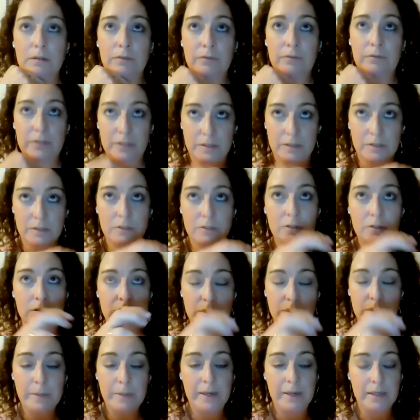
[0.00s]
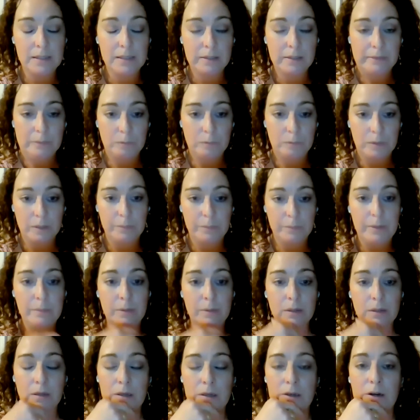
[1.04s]
visitor space where
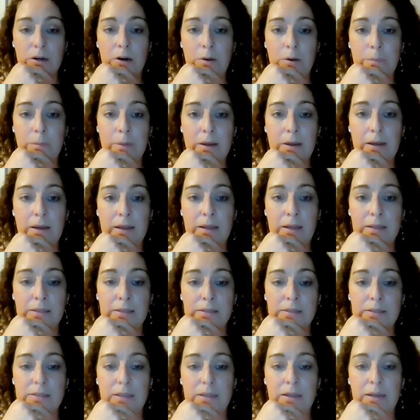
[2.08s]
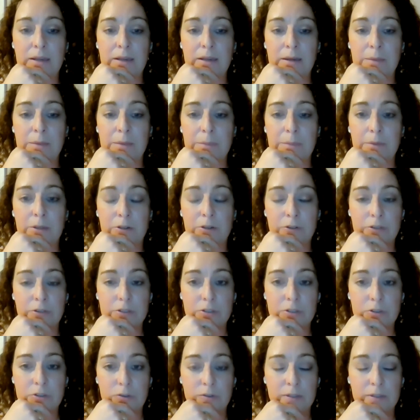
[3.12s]
people can come and uh, learn the
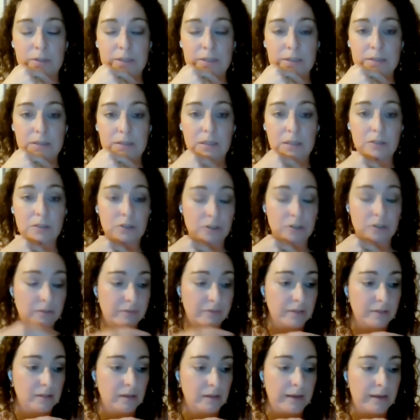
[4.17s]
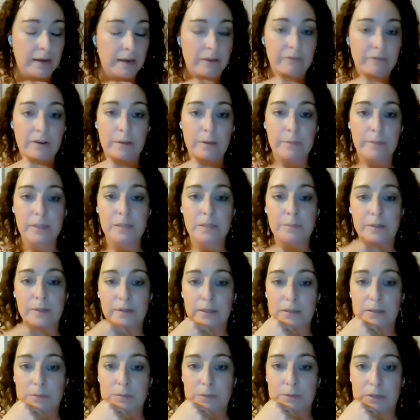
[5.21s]
stories, not just of the Kilkenny famine
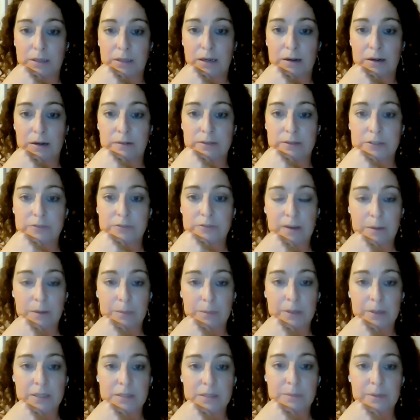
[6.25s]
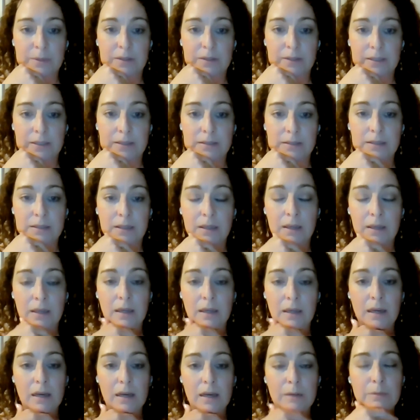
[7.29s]
experience, but the Irish famine experience.
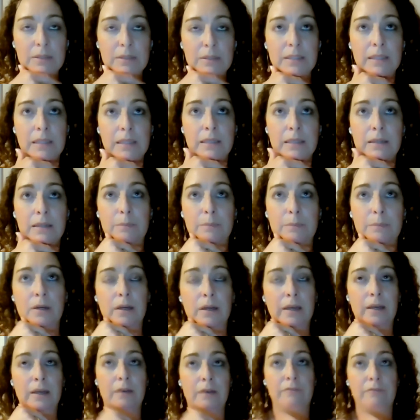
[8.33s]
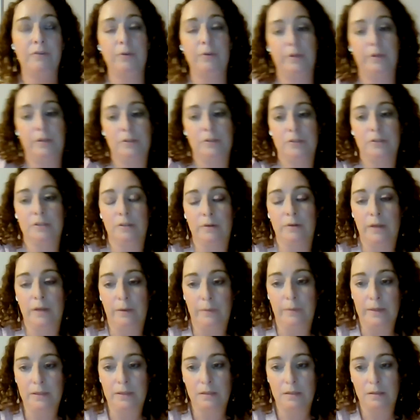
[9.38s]
I was in Berlin a few years ago and I
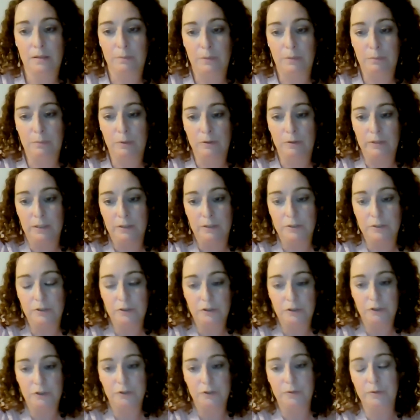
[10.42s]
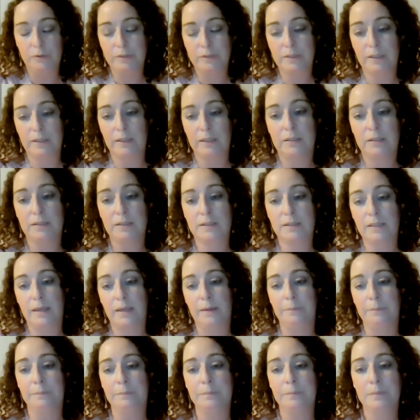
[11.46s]
went to the memorial to the Jews. It's
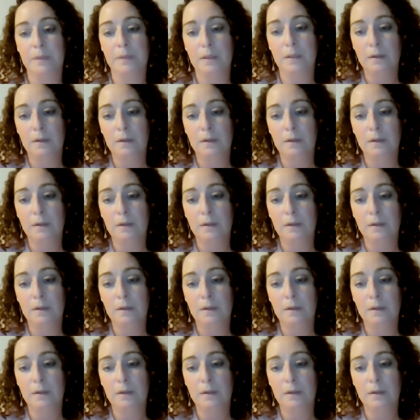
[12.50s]
um,